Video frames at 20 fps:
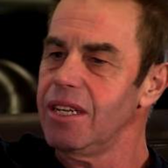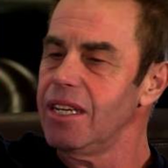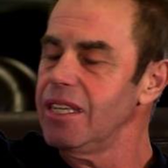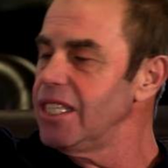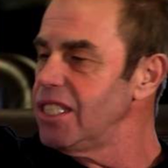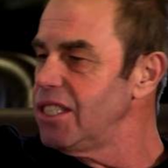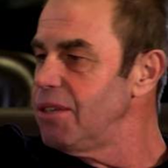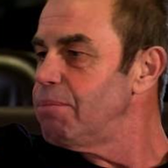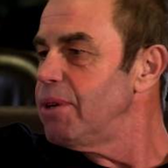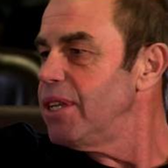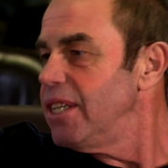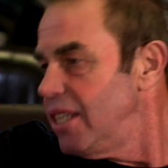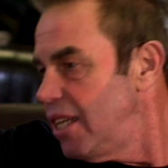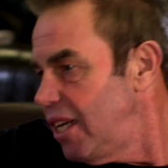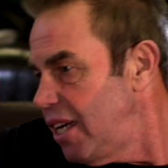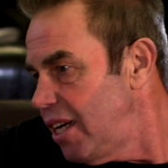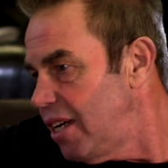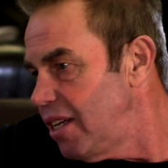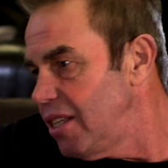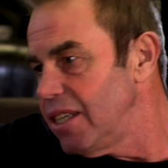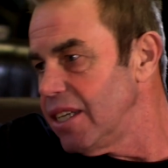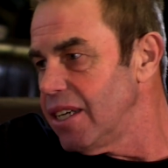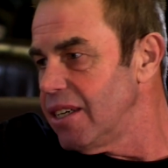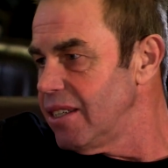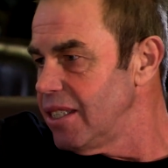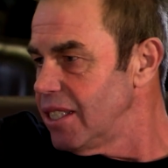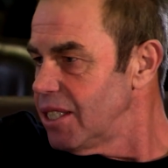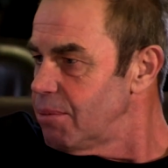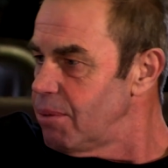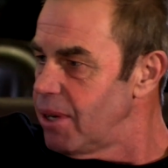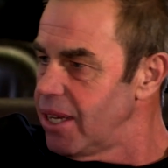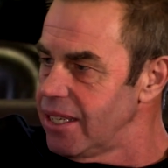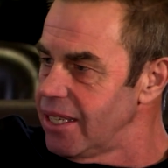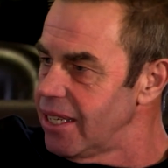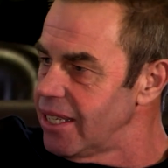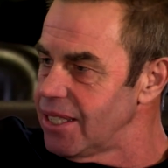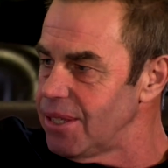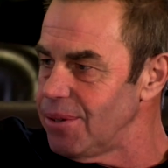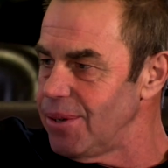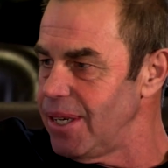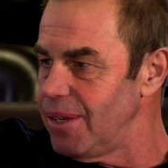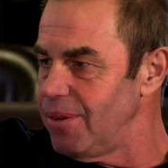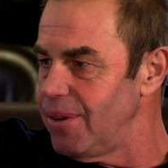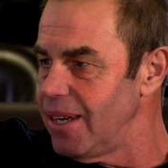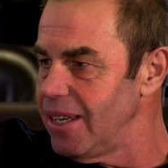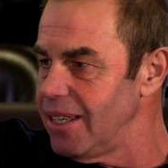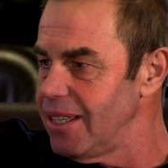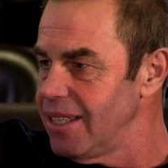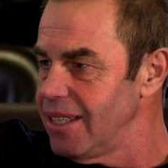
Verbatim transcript: unless you've been there, you can't explain that to anyone.